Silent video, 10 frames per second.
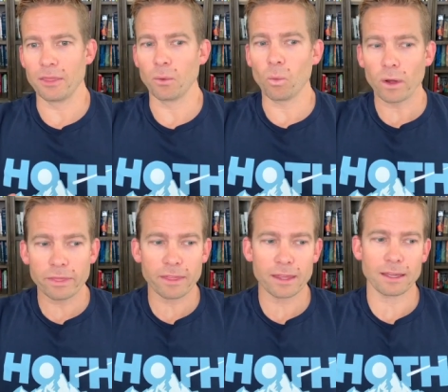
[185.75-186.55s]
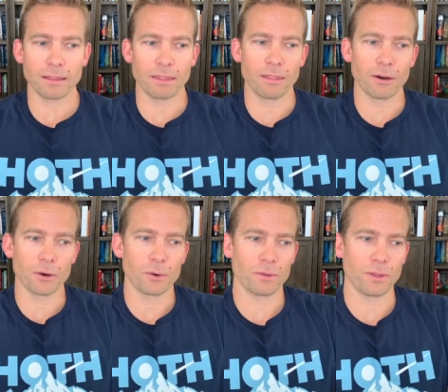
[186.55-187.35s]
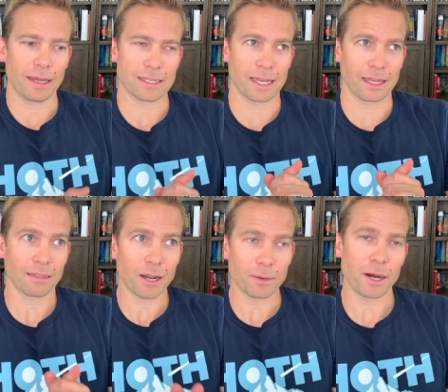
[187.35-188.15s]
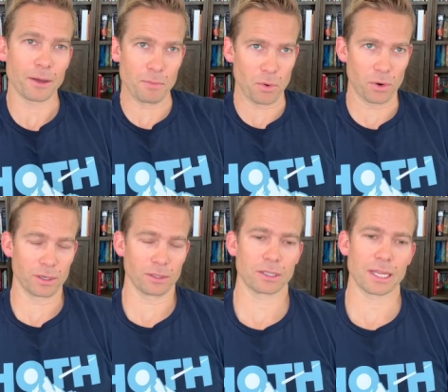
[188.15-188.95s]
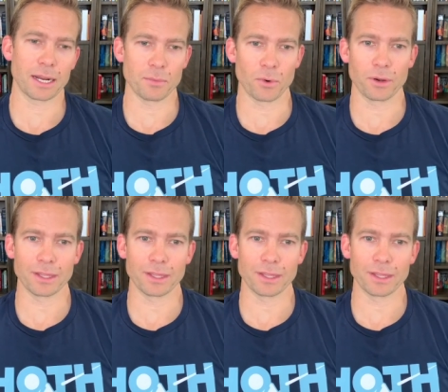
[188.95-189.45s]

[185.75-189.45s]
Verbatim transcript: The one thing, though, as I thought about it more and looked at it more,